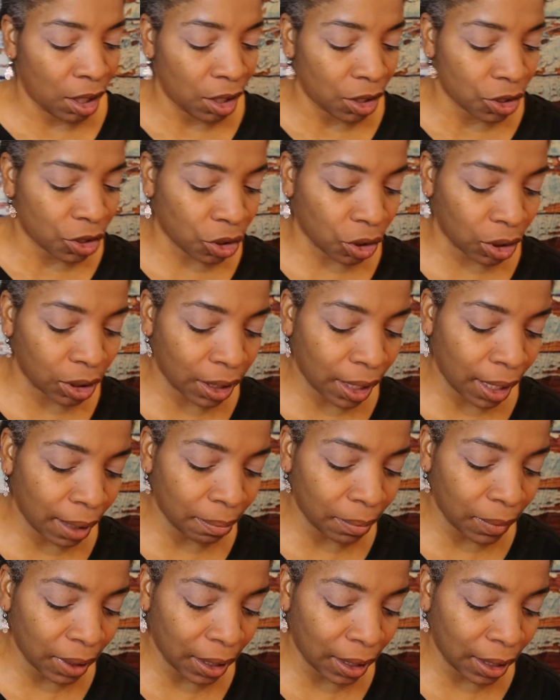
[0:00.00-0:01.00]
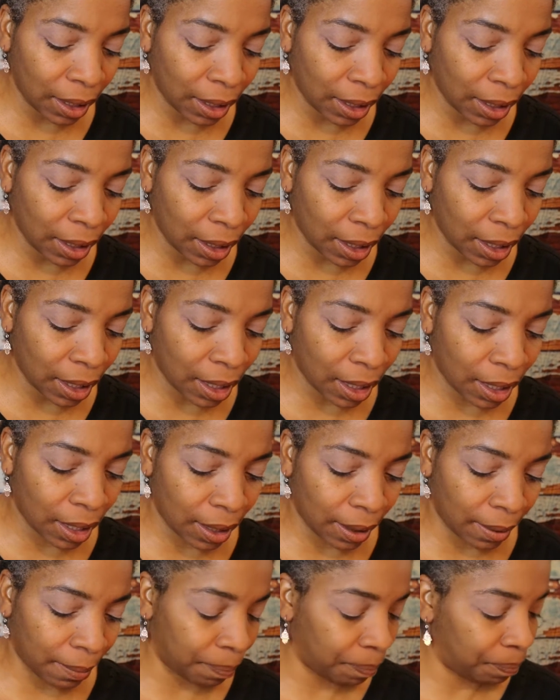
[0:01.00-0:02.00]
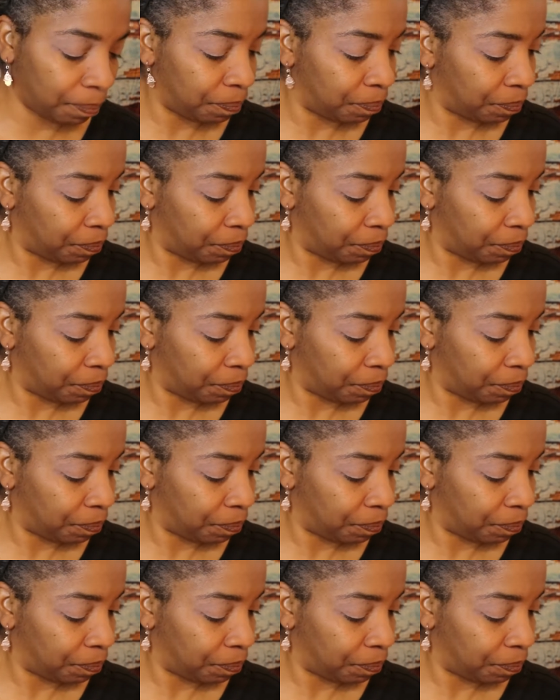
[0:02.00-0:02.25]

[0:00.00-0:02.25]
So let me, let's